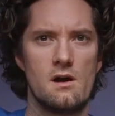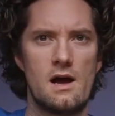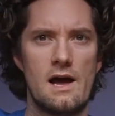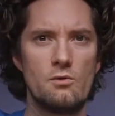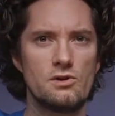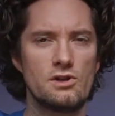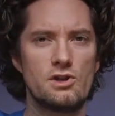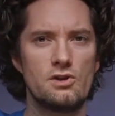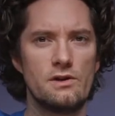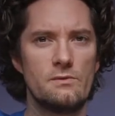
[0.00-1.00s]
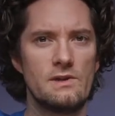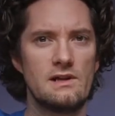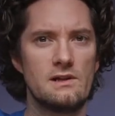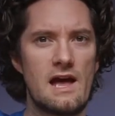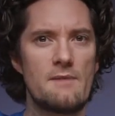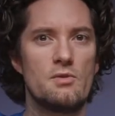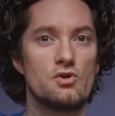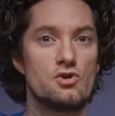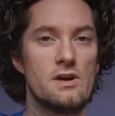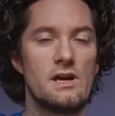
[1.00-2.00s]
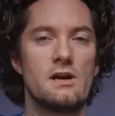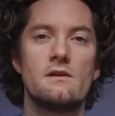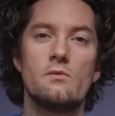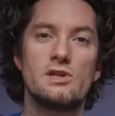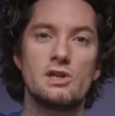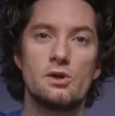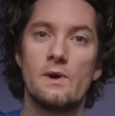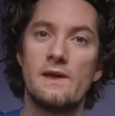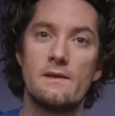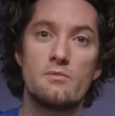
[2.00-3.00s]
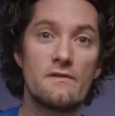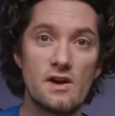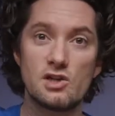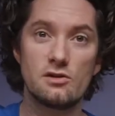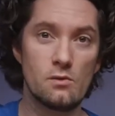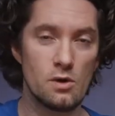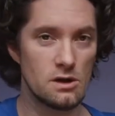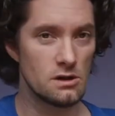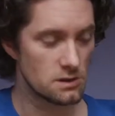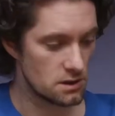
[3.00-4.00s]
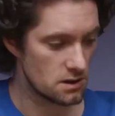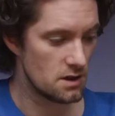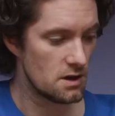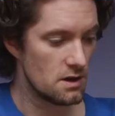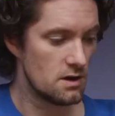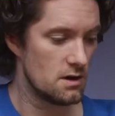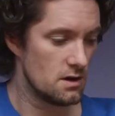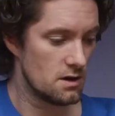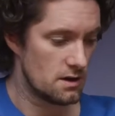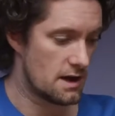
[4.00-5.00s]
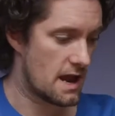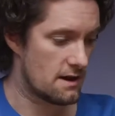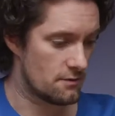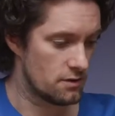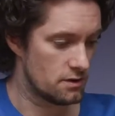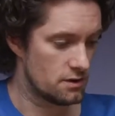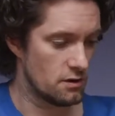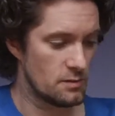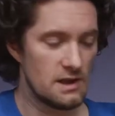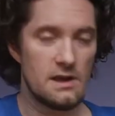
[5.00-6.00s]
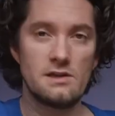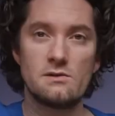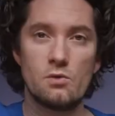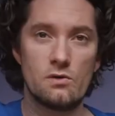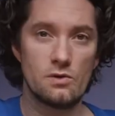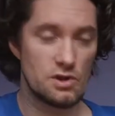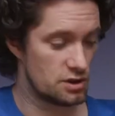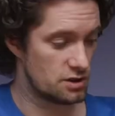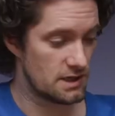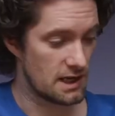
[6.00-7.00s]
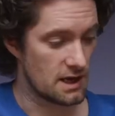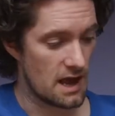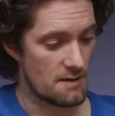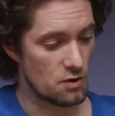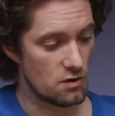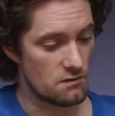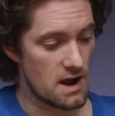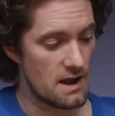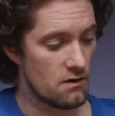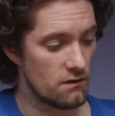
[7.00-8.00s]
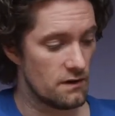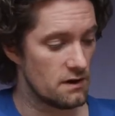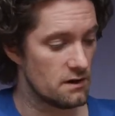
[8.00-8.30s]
I want to show you a little capo trick that we do in the professional world. Now, normally someone would just stick a capo right on the